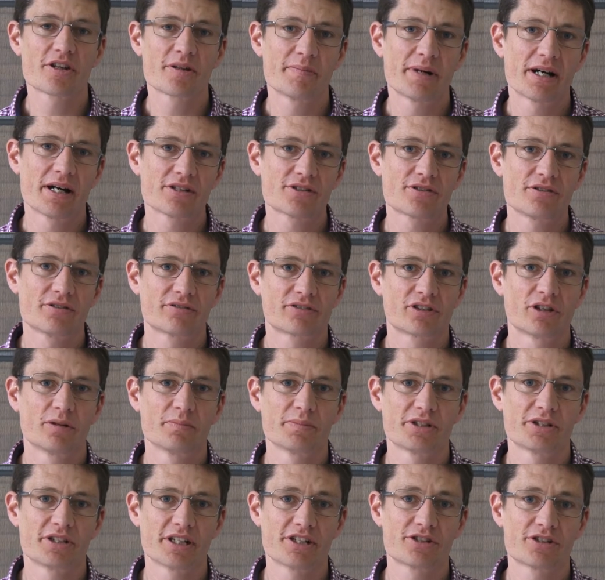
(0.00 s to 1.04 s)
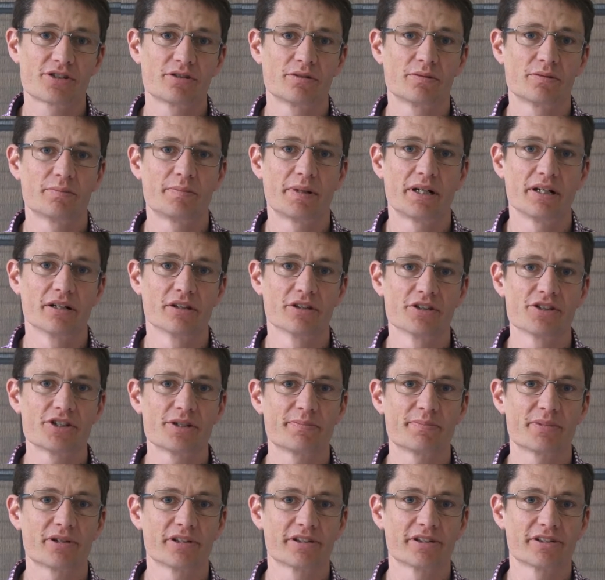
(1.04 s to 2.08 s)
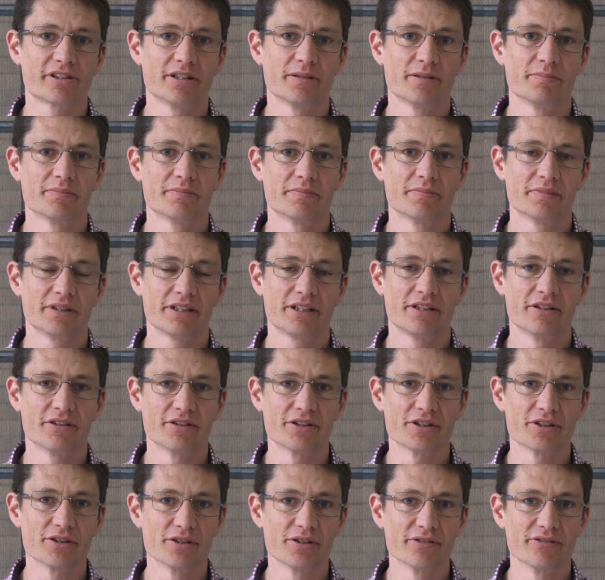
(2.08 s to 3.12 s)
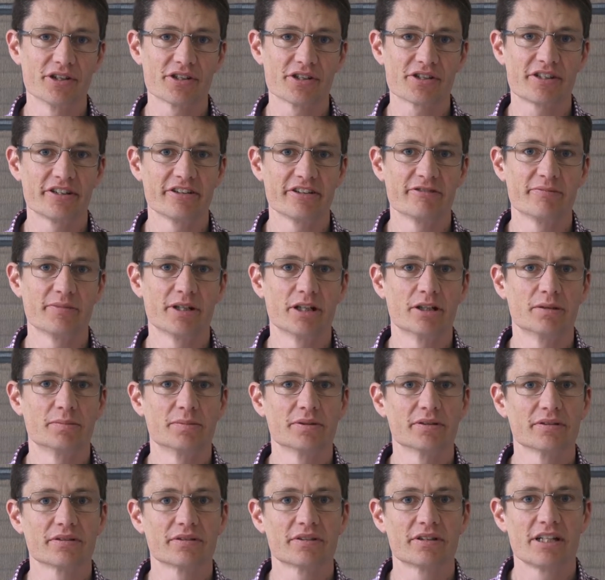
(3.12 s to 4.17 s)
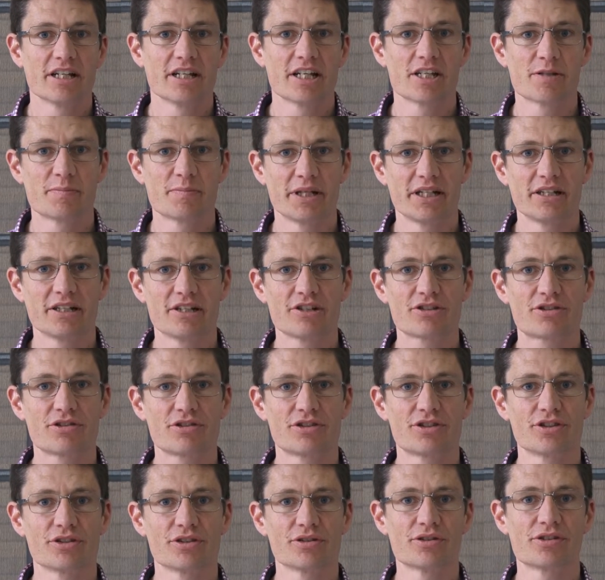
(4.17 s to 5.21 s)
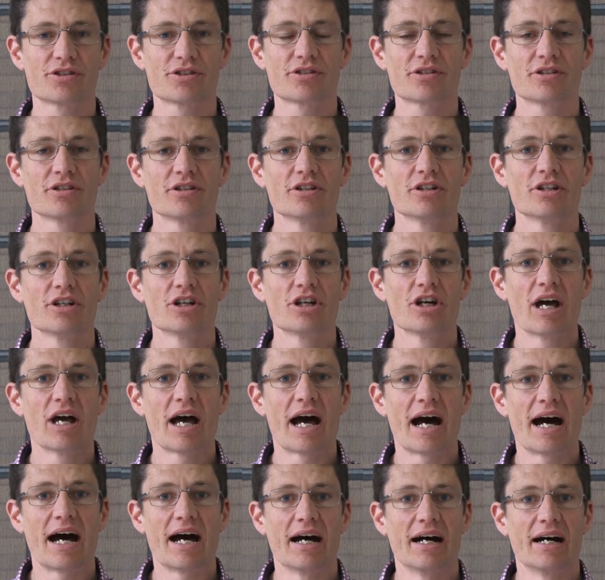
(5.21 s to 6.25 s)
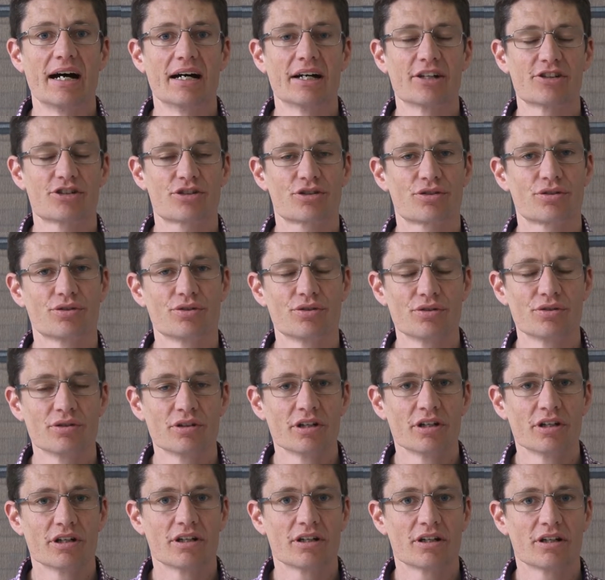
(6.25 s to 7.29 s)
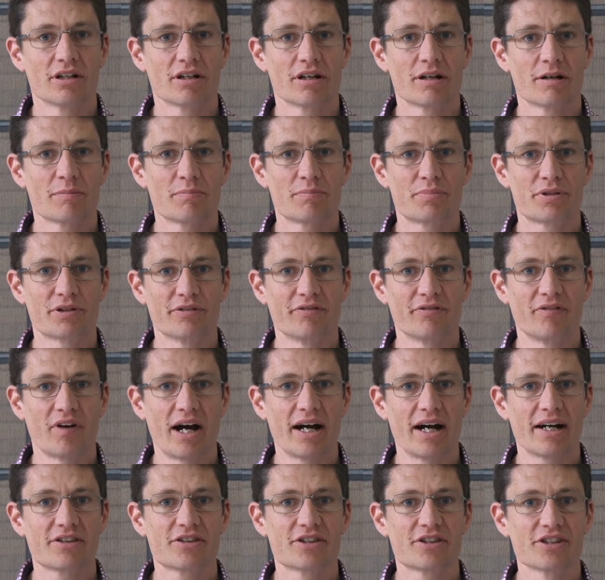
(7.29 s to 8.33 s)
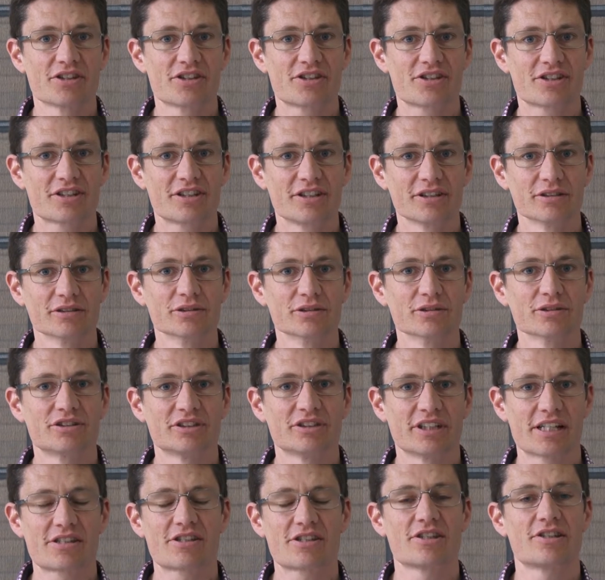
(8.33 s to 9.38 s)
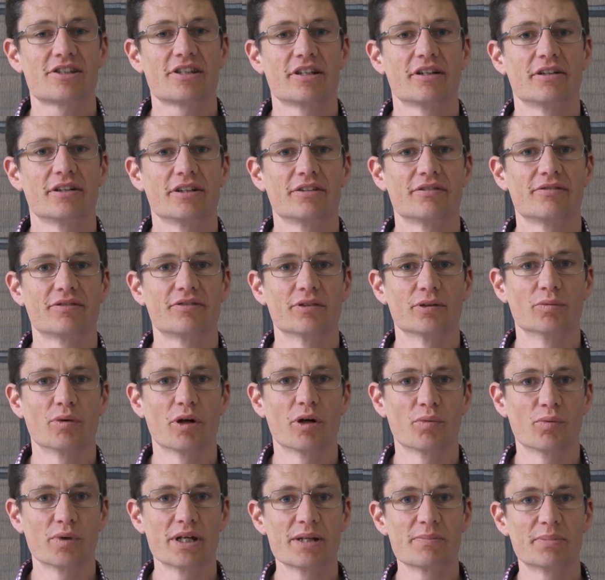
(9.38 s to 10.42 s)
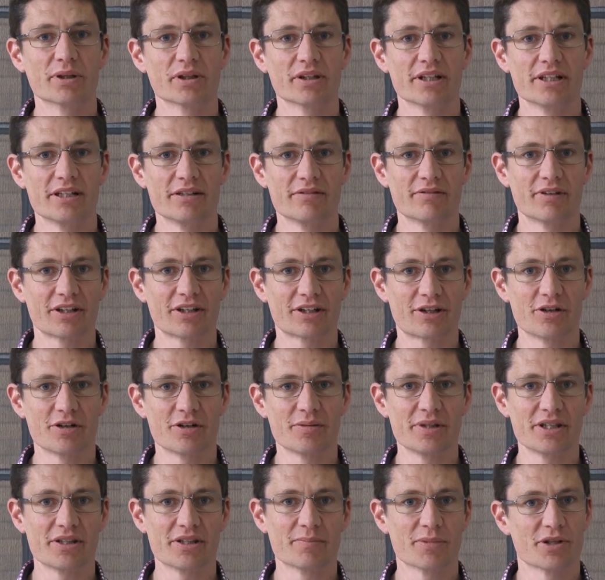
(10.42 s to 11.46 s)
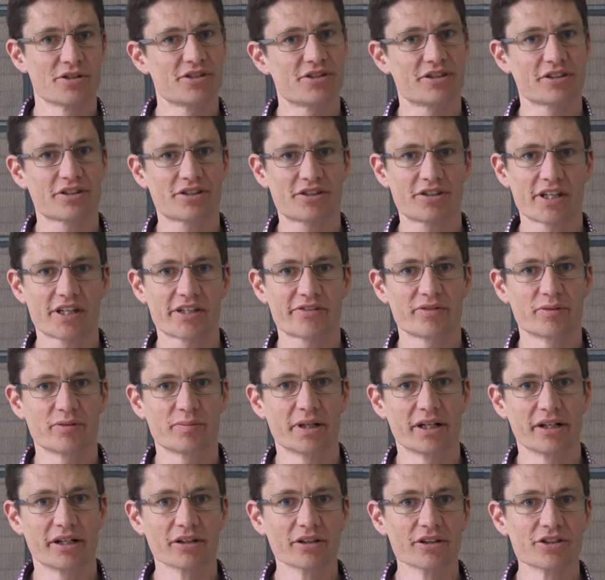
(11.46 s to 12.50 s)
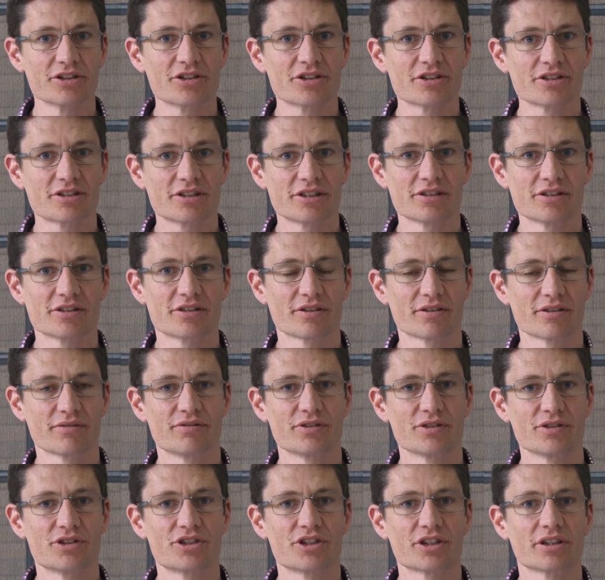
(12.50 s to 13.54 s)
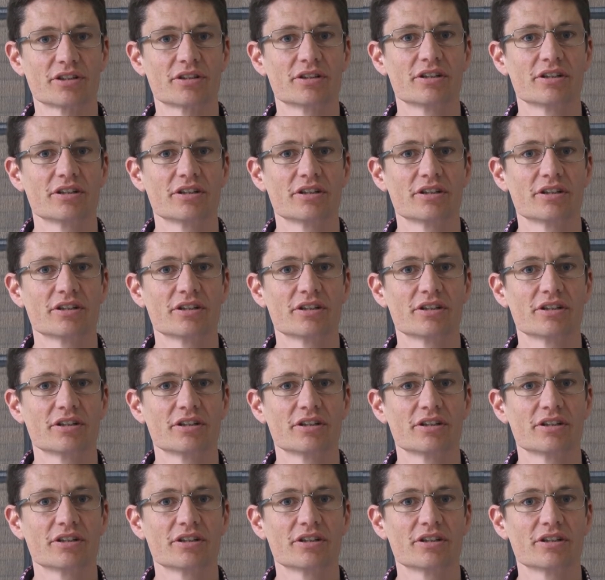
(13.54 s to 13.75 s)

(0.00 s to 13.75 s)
the Master of Computational Biology program here at the University of Melbourne has been introduced to provide the skills necessary for what we believe are going to be the most successful biologists into the future.